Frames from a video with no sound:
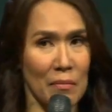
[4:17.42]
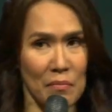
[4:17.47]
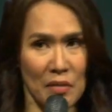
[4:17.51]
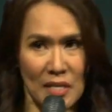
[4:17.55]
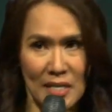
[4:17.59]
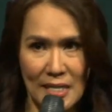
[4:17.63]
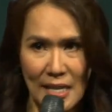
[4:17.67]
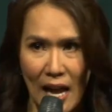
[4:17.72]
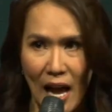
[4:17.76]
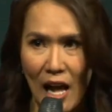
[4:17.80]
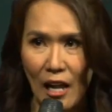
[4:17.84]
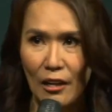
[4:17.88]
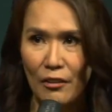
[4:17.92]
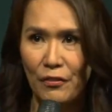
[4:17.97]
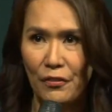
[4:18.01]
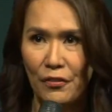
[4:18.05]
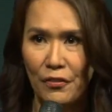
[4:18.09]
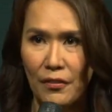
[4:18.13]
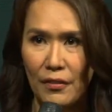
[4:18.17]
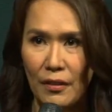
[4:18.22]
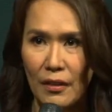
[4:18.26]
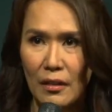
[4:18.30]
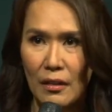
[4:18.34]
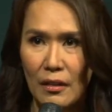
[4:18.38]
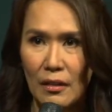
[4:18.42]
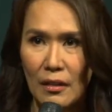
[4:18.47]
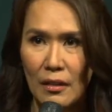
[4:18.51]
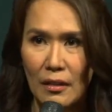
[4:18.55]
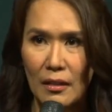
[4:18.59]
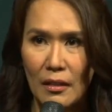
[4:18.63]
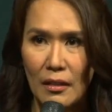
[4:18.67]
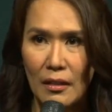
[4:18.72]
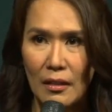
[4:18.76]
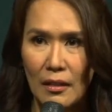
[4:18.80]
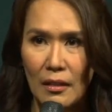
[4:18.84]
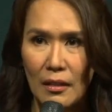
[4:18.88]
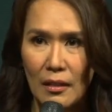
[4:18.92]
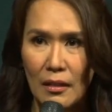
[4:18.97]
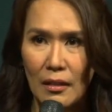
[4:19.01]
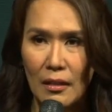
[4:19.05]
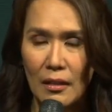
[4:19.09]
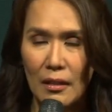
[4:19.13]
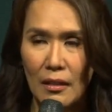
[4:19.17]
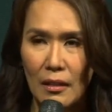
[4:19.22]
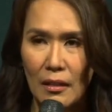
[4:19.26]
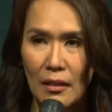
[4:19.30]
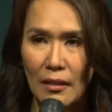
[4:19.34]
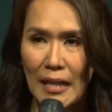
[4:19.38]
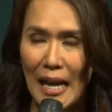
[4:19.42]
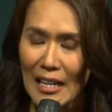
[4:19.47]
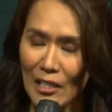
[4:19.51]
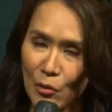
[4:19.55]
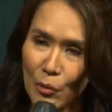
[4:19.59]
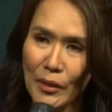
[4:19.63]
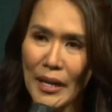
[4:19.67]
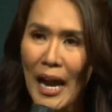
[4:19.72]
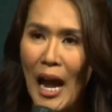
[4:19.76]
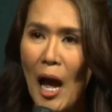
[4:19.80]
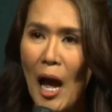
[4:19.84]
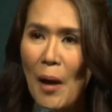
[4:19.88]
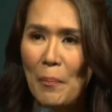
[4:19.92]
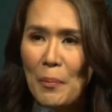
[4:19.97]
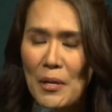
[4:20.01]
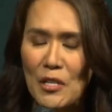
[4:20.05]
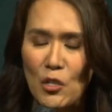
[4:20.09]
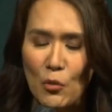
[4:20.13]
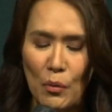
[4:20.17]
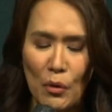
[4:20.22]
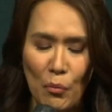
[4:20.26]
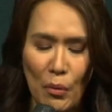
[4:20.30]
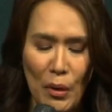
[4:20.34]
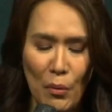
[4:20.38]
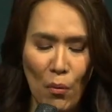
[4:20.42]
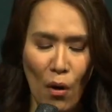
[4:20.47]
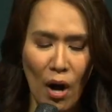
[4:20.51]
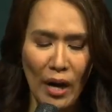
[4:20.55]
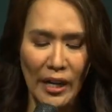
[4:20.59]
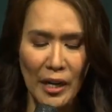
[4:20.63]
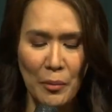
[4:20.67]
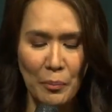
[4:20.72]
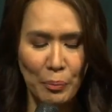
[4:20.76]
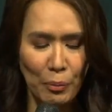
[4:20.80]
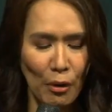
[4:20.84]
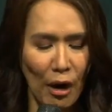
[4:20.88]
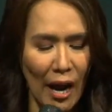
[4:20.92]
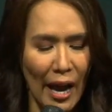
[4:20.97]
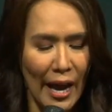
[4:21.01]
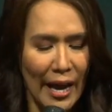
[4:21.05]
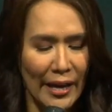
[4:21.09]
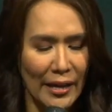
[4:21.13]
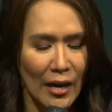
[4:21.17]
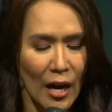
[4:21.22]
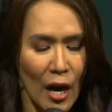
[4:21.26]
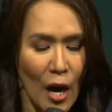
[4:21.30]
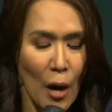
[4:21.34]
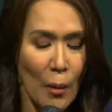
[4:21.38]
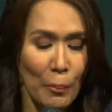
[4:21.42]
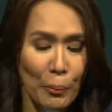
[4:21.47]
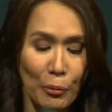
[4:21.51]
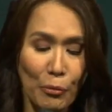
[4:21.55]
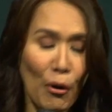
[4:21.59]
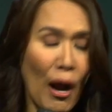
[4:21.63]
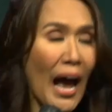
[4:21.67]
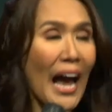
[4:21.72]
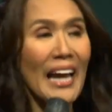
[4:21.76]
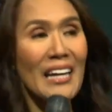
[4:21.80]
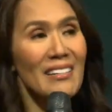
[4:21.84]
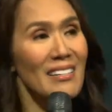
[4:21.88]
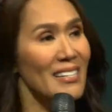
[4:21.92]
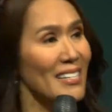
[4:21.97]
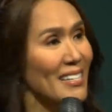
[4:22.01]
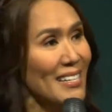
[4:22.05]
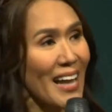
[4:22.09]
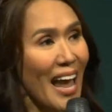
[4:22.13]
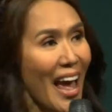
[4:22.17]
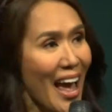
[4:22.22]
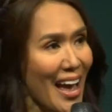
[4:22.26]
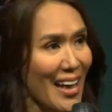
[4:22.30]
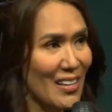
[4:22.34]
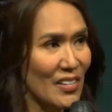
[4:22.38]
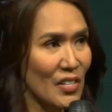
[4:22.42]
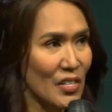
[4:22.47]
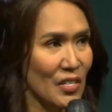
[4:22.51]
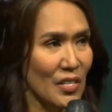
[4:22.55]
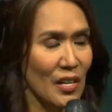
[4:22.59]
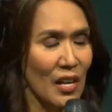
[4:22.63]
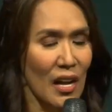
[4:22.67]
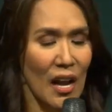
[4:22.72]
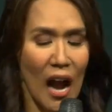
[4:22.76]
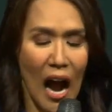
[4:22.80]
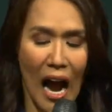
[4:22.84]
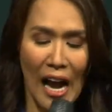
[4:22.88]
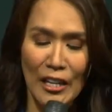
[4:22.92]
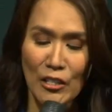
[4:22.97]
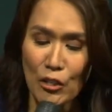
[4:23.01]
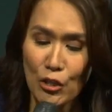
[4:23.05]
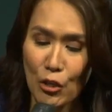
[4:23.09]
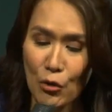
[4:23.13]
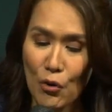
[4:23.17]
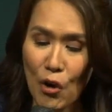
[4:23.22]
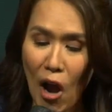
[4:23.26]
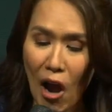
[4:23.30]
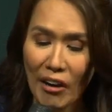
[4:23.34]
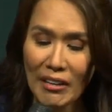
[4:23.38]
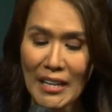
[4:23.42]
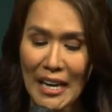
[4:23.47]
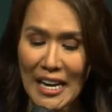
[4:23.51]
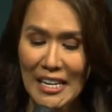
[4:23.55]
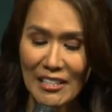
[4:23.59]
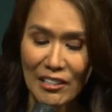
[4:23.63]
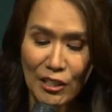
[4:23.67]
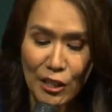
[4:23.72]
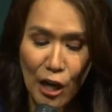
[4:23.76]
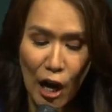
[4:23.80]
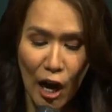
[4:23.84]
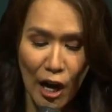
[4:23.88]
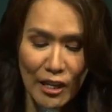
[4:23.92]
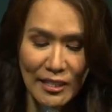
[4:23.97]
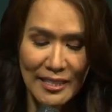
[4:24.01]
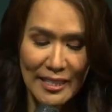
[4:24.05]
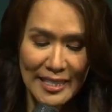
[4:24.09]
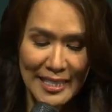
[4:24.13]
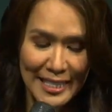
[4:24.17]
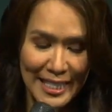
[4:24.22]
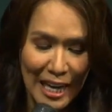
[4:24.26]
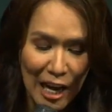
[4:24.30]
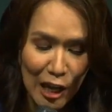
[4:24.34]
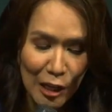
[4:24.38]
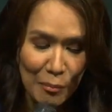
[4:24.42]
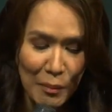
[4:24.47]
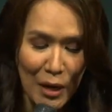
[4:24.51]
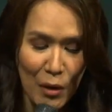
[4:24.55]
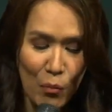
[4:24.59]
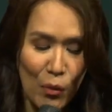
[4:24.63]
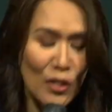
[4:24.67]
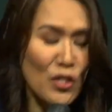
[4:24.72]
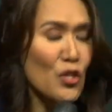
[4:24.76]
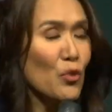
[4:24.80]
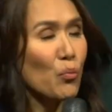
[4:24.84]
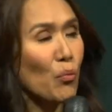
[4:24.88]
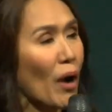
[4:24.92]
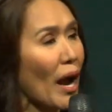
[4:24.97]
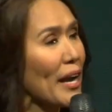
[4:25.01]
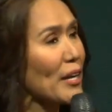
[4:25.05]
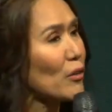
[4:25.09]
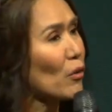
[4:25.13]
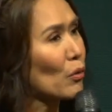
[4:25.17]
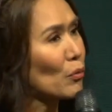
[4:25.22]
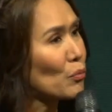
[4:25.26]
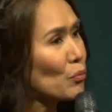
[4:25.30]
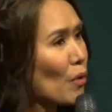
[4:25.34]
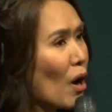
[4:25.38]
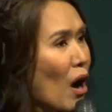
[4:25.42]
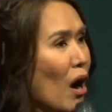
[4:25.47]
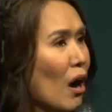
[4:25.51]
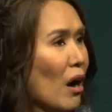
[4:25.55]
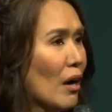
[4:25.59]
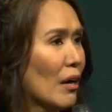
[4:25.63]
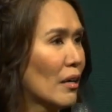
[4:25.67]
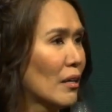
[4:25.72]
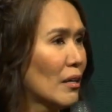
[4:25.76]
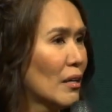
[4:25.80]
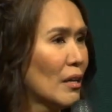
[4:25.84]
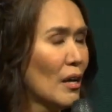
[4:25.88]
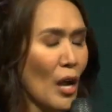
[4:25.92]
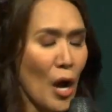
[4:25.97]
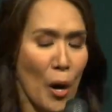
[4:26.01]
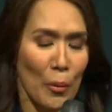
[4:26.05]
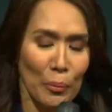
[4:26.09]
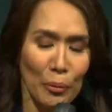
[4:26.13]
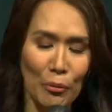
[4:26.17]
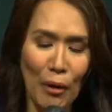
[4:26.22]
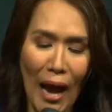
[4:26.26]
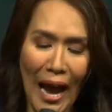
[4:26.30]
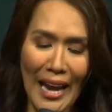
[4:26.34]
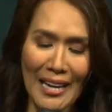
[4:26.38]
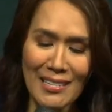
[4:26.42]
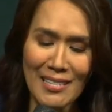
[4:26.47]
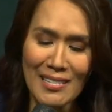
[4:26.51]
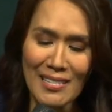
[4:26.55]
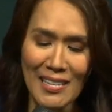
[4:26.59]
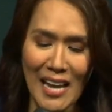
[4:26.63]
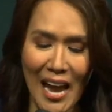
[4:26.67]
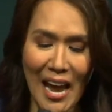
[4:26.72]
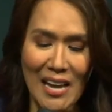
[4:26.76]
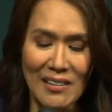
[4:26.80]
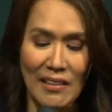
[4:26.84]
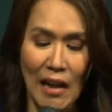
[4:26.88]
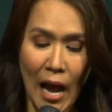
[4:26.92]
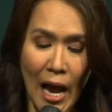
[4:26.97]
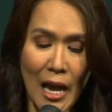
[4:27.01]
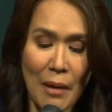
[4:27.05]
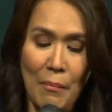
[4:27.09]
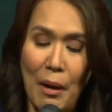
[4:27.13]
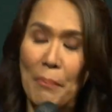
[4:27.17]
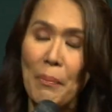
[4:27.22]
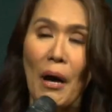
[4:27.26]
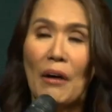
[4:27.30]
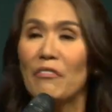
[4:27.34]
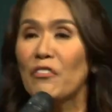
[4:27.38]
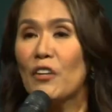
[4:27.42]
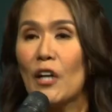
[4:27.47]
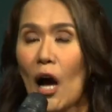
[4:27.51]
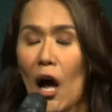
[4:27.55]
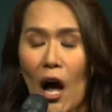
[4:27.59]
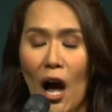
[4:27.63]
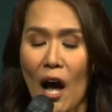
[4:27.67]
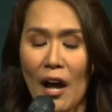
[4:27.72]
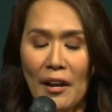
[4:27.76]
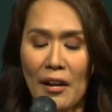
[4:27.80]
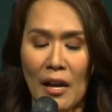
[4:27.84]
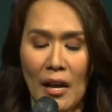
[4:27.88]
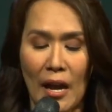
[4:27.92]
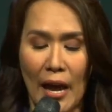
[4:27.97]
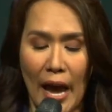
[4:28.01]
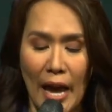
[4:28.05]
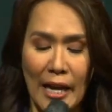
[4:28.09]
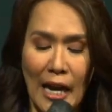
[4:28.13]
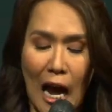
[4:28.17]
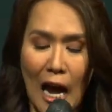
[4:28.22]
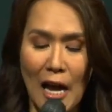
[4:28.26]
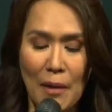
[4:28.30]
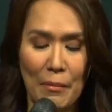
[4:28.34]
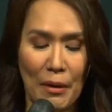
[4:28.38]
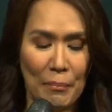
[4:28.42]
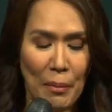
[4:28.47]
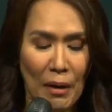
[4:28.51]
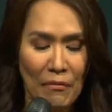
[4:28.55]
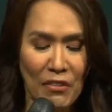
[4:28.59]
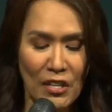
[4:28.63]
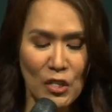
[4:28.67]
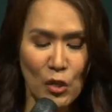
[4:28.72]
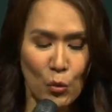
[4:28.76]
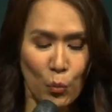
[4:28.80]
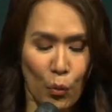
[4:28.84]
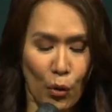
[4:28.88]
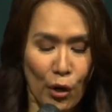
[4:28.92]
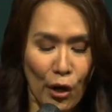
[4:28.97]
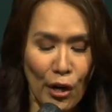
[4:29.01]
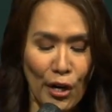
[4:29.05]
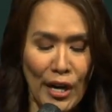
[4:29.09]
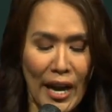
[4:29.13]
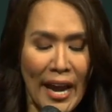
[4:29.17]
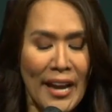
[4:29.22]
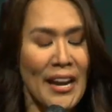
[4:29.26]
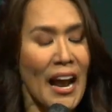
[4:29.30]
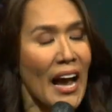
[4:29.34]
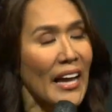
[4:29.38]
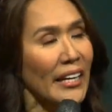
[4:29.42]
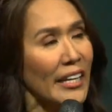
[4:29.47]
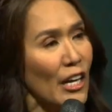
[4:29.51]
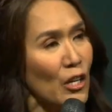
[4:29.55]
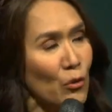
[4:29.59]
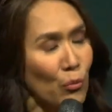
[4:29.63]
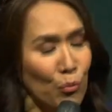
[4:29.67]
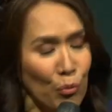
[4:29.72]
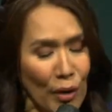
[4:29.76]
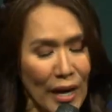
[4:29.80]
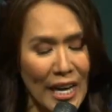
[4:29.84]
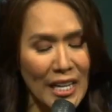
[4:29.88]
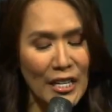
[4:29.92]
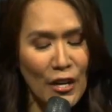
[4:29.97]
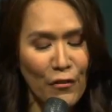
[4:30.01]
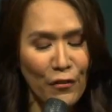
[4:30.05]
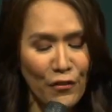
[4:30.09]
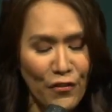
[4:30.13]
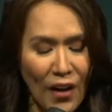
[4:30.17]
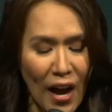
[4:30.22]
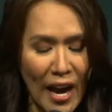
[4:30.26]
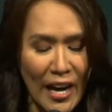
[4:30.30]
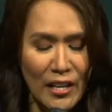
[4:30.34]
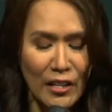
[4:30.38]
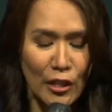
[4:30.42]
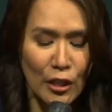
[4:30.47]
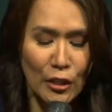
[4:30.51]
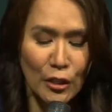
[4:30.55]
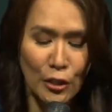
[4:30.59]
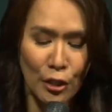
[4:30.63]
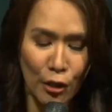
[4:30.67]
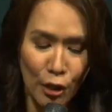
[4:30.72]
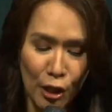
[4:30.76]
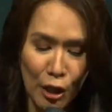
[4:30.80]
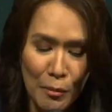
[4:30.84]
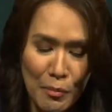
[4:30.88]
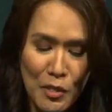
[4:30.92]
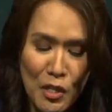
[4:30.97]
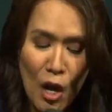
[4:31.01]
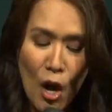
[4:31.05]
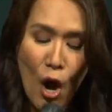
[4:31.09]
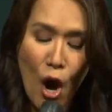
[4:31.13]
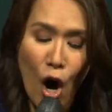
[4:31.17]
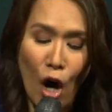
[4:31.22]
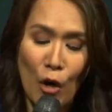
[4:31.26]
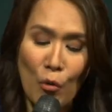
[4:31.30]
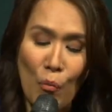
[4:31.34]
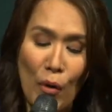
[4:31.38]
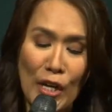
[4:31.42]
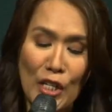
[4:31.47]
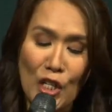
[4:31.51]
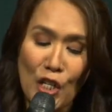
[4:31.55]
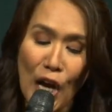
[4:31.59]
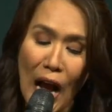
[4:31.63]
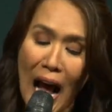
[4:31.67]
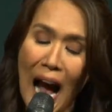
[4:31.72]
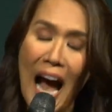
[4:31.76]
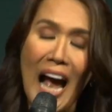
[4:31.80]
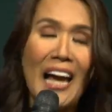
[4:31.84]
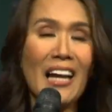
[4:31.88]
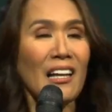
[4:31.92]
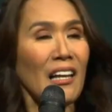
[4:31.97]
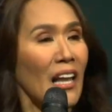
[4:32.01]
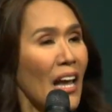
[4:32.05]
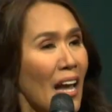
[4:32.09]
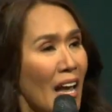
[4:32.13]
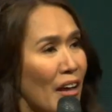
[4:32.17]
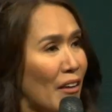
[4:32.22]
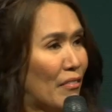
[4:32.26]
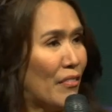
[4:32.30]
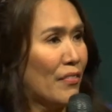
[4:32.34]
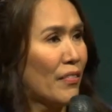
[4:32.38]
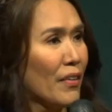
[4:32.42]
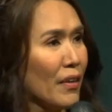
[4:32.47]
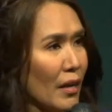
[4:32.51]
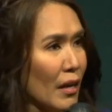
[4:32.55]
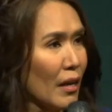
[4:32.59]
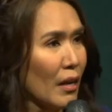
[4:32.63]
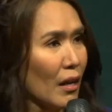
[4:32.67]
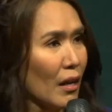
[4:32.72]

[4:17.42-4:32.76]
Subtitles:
Himself. That's what happens when we walk in pride. Pride says, I do not need God to tell me what's right or wrong. Pride says, I am above God and I am above His word, and I can redefine the terms on which I live